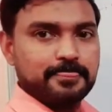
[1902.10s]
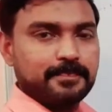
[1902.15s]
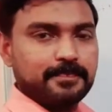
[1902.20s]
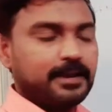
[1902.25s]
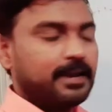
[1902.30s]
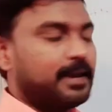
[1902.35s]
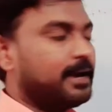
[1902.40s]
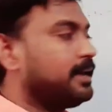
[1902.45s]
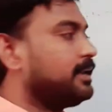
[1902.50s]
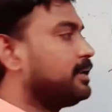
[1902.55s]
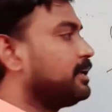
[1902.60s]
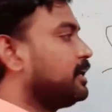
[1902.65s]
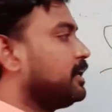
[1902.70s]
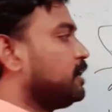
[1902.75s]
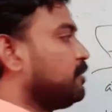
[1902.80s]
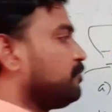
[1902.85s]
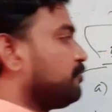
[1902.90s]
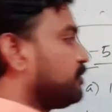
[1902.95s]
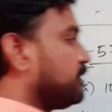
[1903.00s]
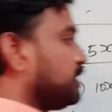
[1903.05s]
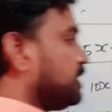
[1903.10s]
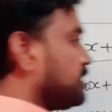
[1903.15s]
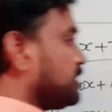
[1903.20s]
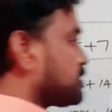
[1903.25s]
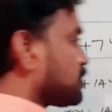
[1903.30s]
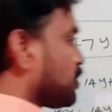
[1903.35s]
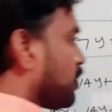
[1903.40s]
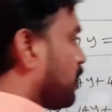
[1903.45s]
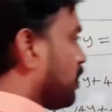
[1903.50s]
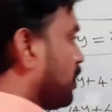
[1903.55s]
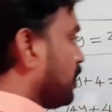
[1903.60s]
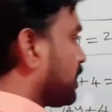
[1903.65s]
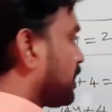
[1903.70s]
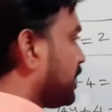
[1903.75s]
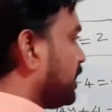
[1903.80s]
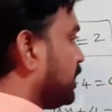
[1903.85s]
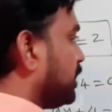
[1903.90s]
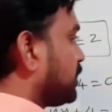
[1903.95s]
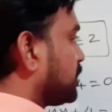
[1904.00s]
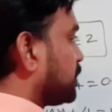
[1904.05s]
And if these all
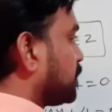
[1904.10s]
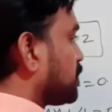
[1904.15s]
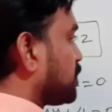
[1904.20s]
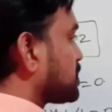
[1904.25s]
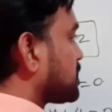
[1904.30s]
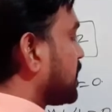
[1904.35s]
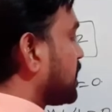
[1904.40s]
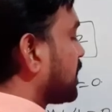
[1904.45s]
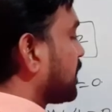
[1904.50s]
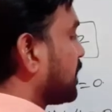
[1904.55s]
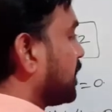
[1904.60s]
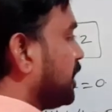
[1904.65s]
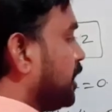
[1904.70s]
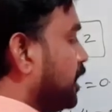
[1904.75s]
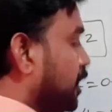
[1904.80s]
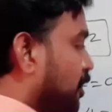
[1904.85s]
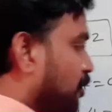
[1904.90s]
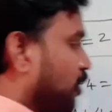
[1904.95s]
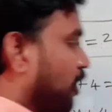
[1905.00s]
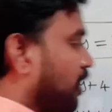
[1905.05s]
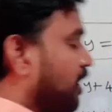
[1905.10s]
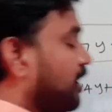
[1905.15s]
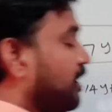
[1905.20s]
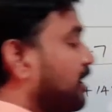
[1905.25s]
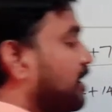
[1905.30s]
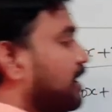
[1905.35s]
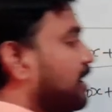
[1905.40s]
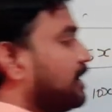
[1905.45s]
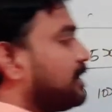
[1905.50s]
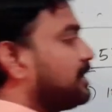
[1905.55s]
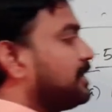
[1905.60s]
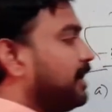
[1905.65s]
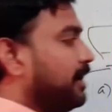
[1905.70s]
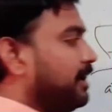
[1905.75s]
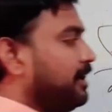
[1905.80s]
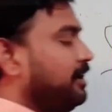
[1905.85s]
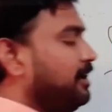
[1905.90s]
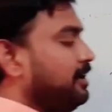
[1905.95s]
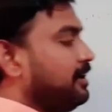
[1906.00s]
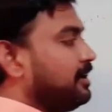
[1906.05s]
ratios are equal,
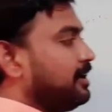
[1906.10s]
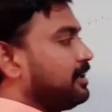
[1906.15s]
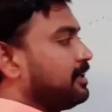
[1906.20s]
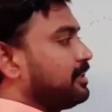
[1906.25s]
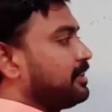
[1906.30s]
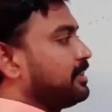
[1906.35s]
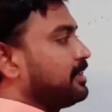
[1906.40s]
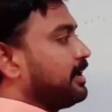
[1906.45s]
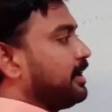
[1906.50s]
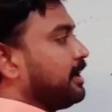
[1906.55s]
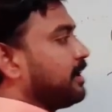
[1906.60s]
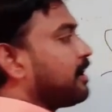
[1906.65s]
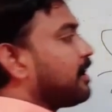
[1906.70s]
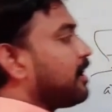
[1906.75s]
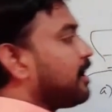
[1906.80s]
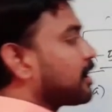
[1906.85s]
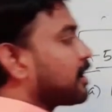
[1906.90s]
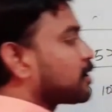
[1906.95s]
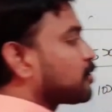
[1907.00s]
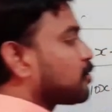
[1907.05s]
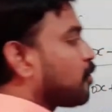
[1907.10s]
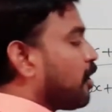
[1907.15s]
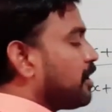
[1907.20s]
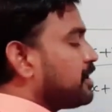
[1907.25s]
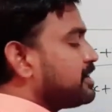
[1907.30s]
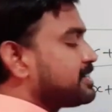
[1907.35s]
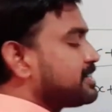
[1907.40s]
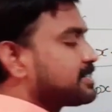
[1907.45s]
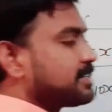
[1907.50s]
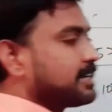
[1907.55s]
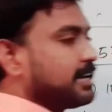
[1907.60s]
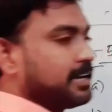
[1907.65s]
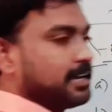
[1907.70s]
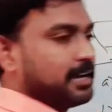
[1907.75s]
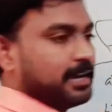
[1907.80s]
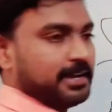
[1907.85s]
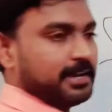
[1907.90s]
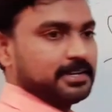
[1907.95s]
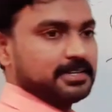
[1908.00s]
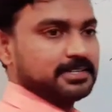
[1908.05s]
then they are coincident
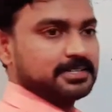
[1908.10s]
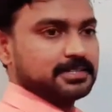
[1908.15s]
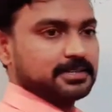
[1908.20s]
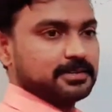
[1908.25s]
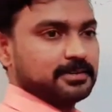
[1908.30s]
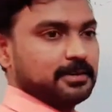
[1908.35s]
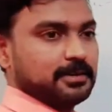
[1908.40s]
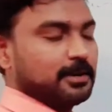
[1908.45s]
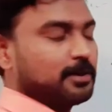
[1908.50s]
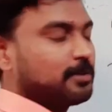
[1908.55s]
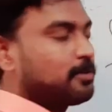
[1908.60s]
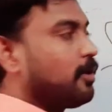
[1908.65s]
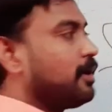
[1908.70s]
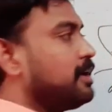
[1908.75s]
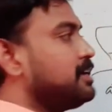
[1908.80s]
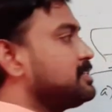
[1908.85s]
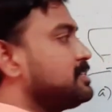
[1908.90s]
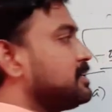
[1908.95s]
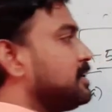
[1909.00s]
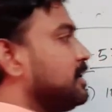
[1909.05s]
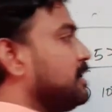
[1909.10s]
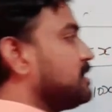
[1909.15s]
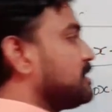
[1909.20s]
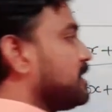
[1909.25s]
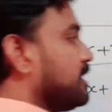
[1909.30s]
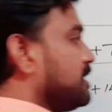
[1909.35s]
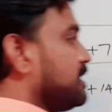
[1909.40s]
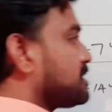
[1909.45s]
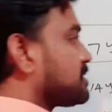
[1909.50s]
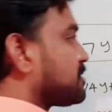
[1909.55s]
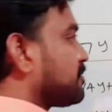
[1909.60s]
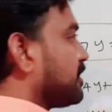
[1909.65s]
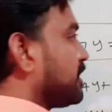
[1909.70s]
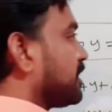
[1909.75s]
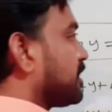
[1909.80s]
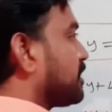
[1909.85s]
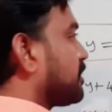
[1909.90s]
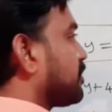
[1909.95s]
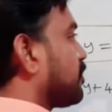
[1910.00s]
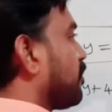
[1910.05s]
lines. Coincident lines we
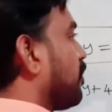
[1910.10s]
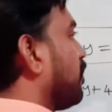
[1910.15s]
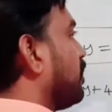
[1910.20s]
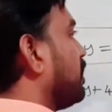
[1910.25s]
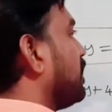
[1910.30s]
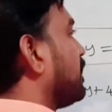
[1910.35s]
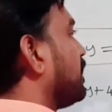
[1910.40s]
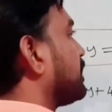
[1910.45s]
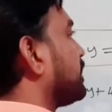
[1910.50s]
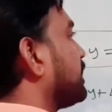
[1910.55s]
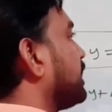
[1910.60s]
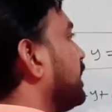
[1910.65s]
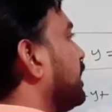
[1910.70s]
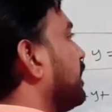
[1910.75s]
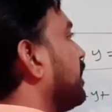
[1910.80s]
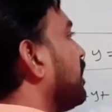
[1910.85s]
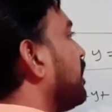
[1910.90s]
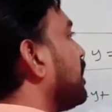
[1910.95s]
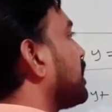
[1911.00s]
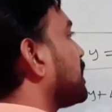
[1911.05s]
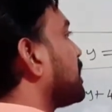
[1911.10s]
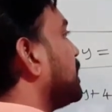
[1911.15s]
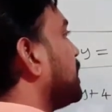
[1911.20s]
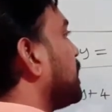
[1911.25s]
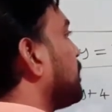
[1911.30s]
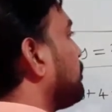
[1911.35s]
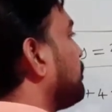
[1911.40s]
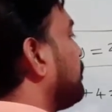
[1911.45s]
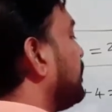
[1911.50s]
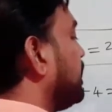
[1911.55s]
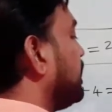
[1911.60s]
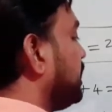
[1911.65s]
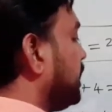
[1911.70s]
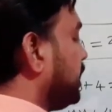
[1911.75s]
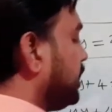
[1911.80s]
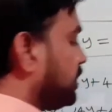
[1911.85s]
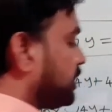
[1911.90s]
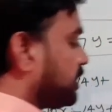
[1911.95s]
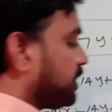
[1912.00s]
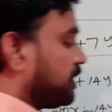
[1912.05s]
call, they are
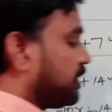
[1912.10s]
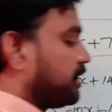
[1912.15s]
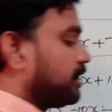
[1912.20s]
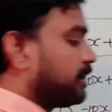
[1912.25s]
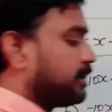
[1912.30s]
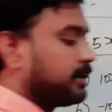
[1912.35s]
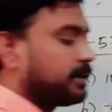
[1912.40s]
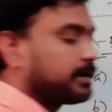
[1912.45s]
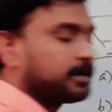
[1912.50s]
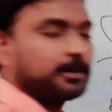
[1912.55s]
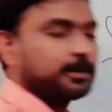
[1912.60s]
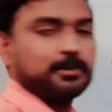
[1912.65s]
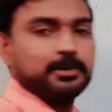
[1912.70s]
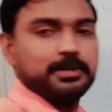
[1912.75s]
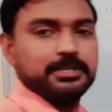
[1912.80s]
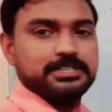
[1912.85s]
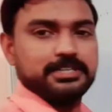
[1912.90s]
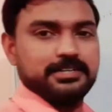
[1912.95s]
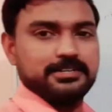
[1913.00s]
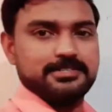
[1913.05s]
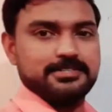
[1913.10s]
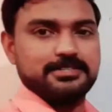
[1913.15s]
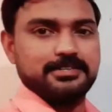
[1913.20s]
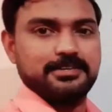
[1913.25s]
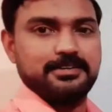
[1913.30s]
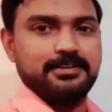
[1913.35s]
dependent linear equations.